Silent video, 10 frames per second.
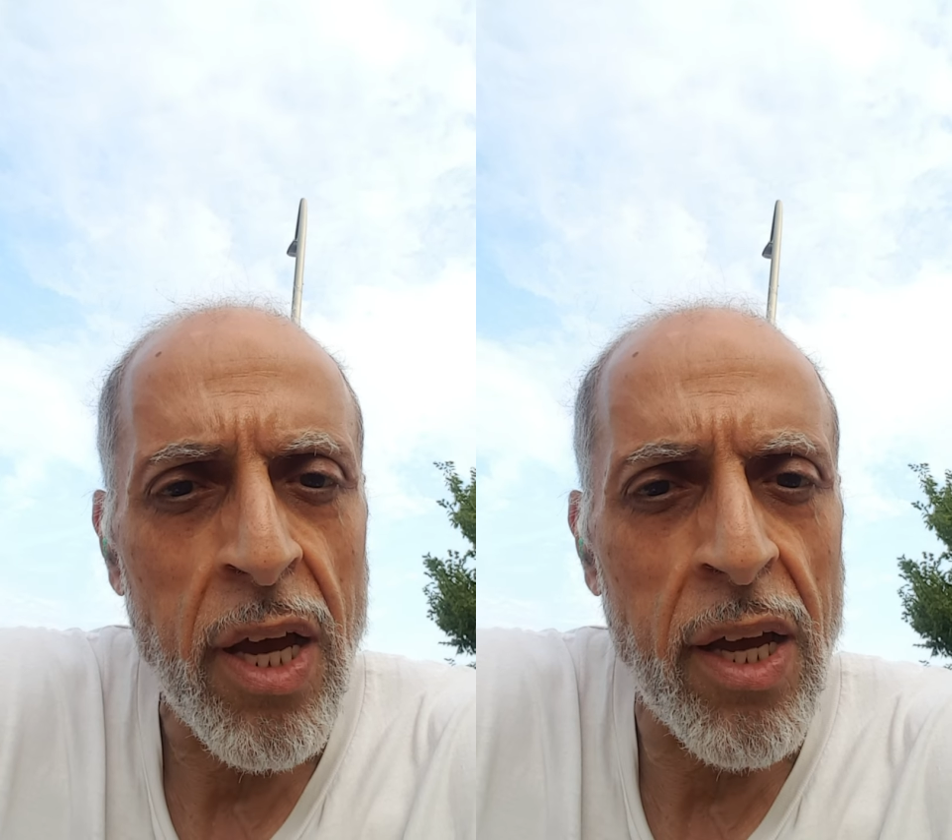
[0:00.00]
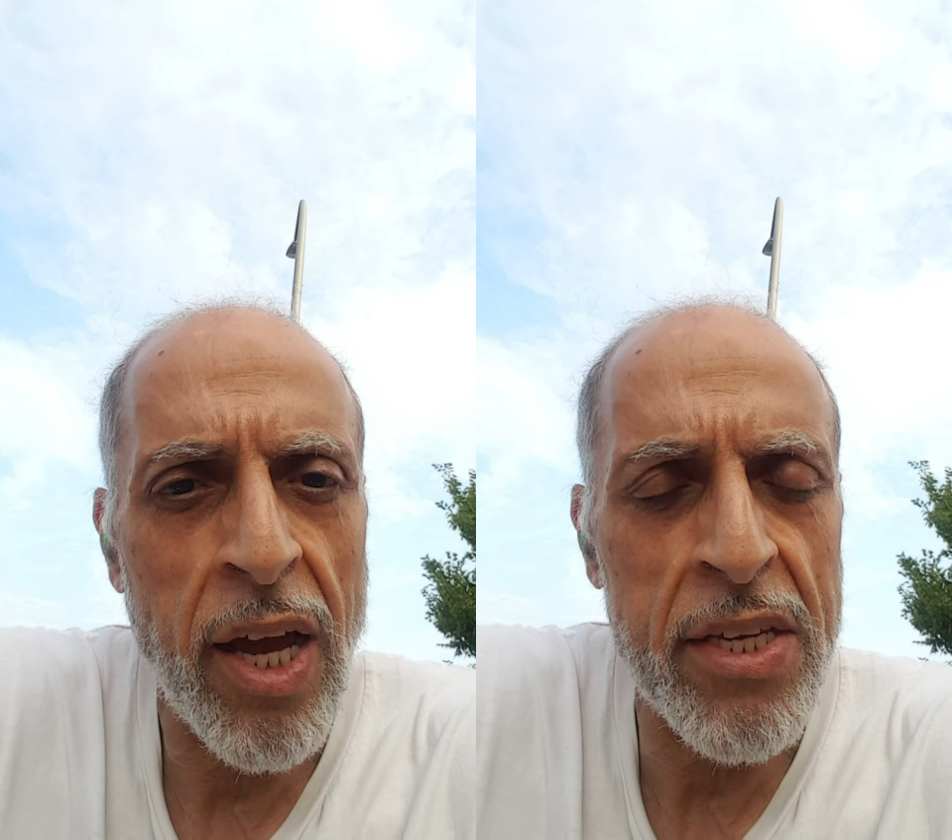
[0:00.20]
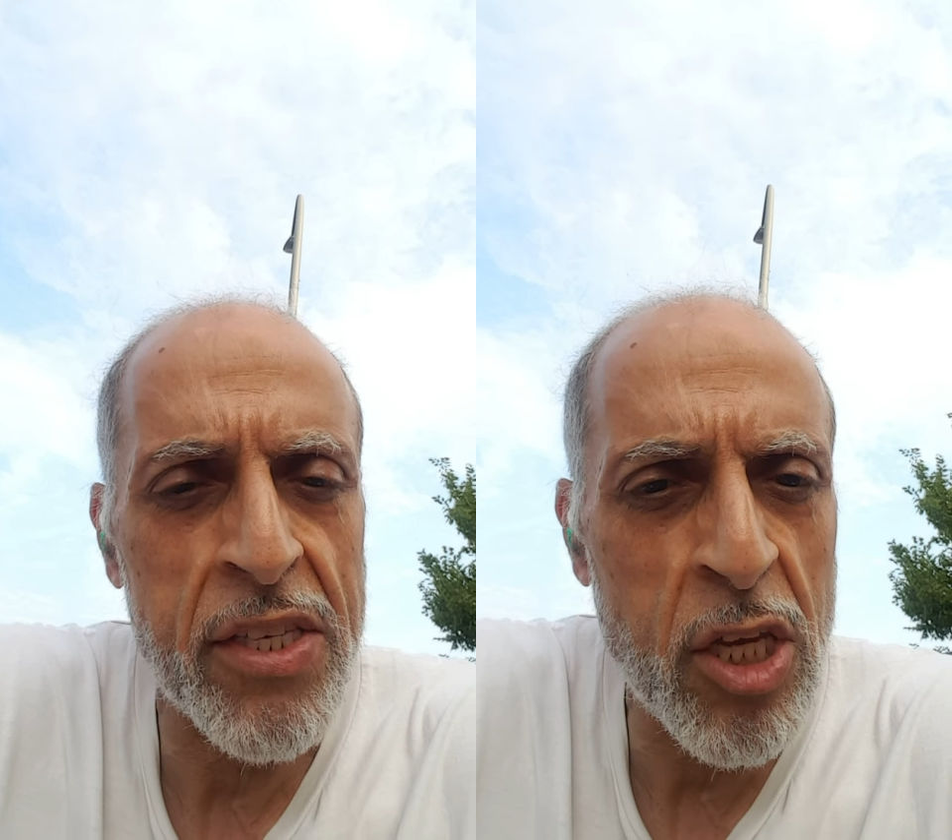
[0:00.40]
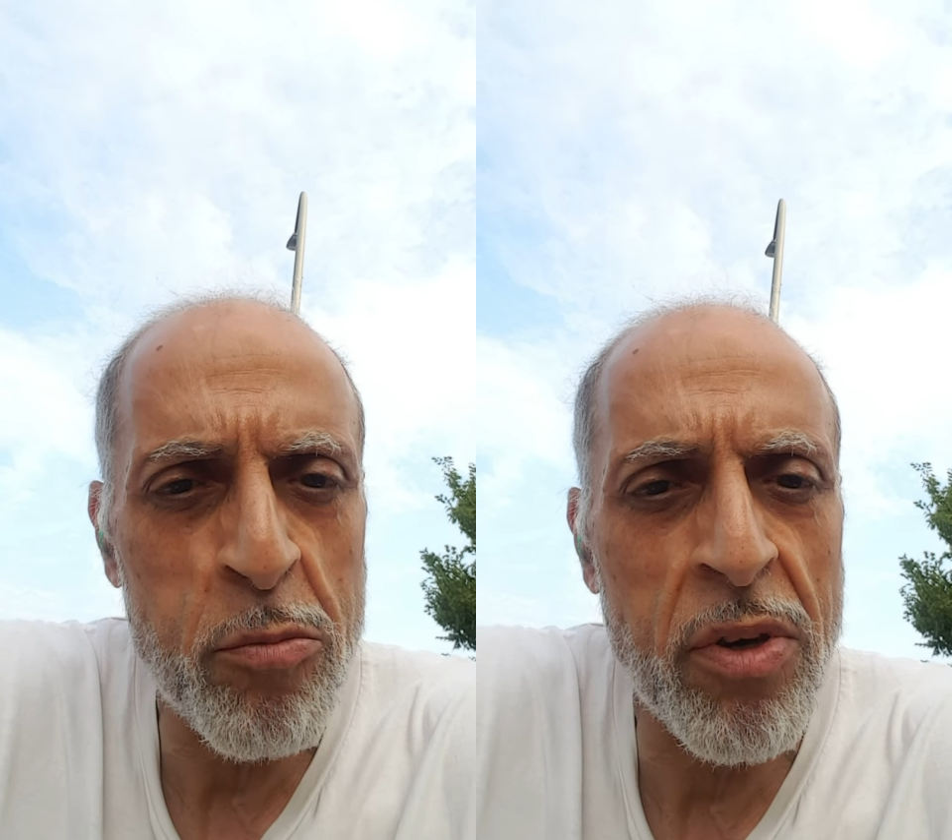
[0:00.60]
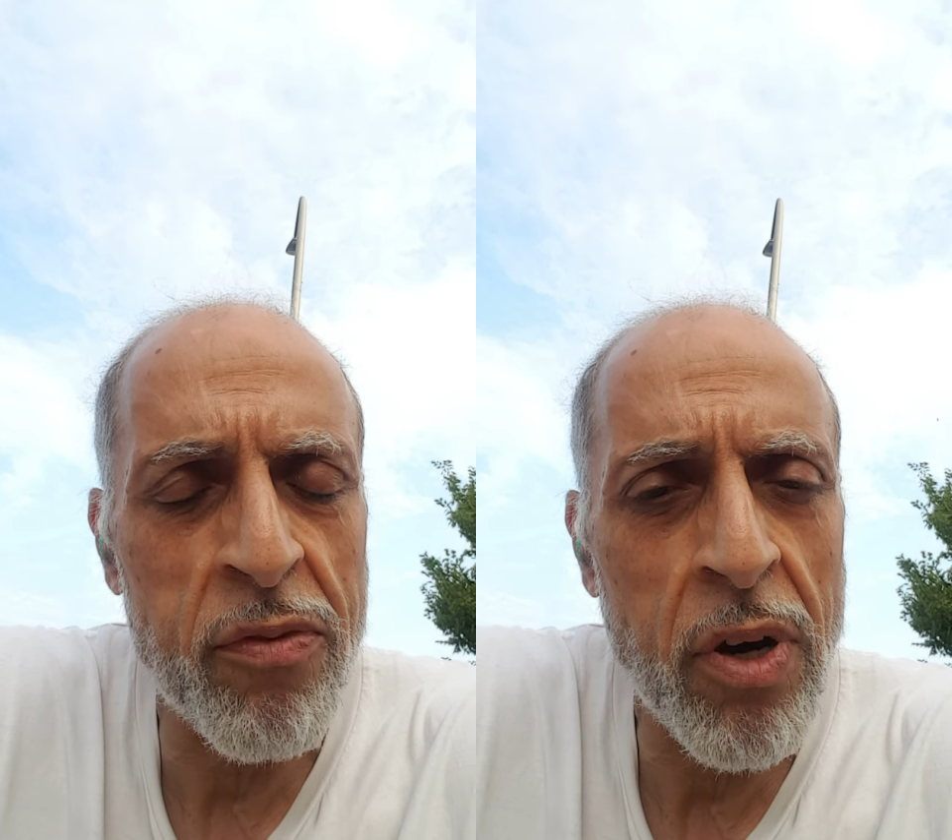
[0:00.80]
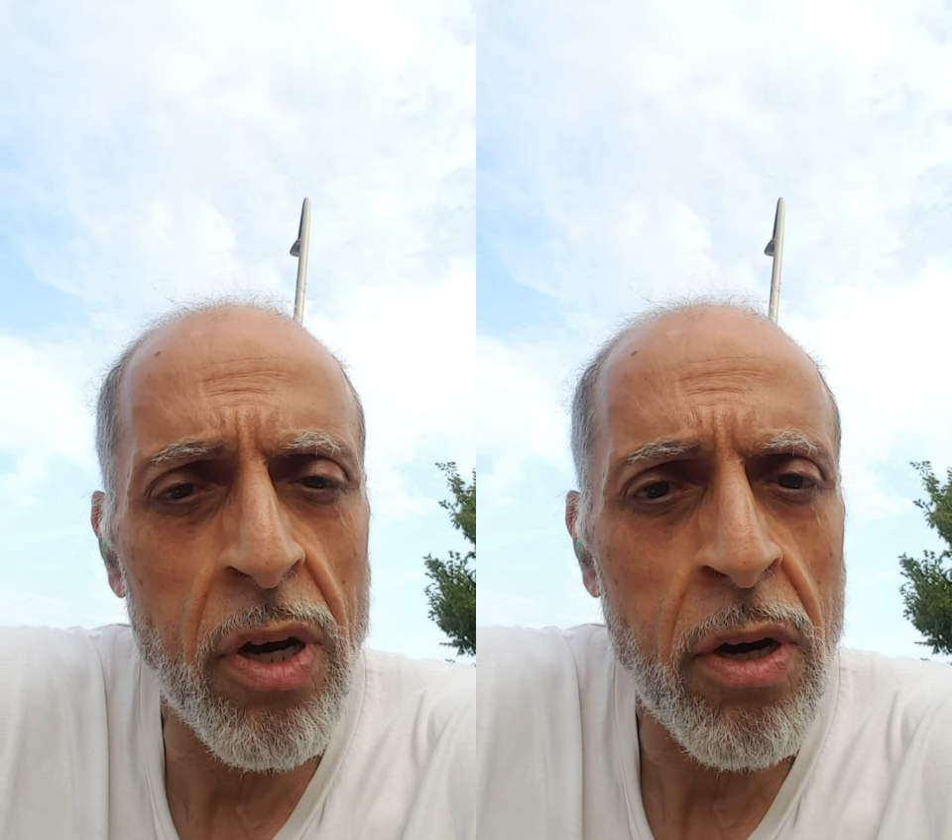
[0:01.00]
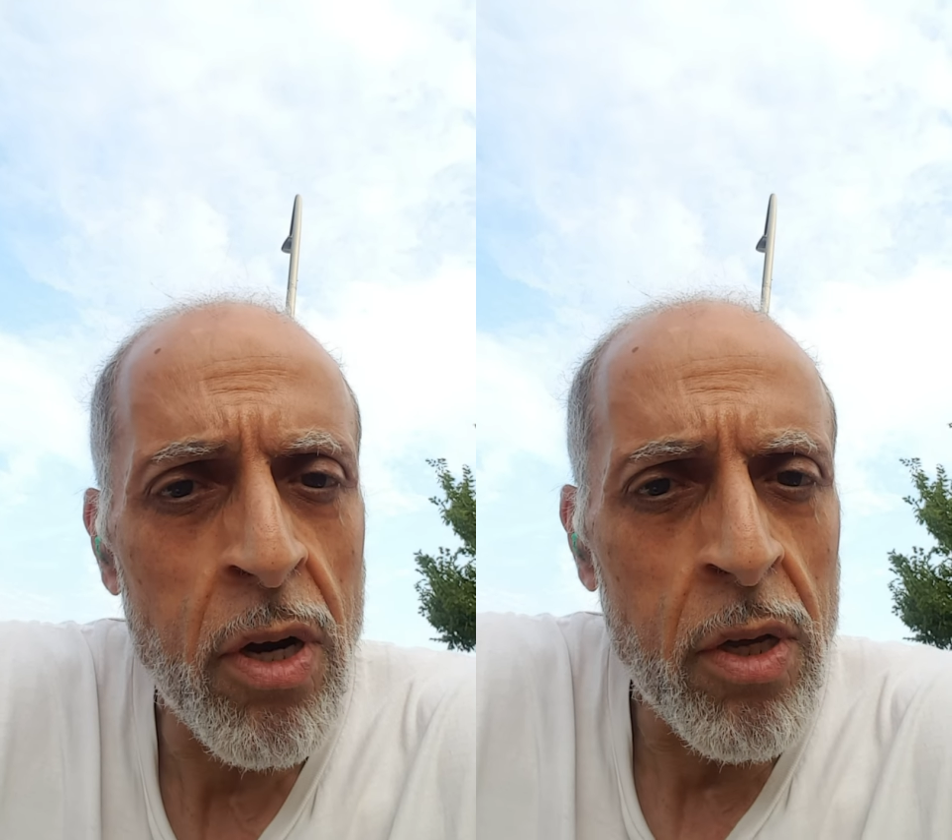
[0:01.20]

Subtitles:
I said before,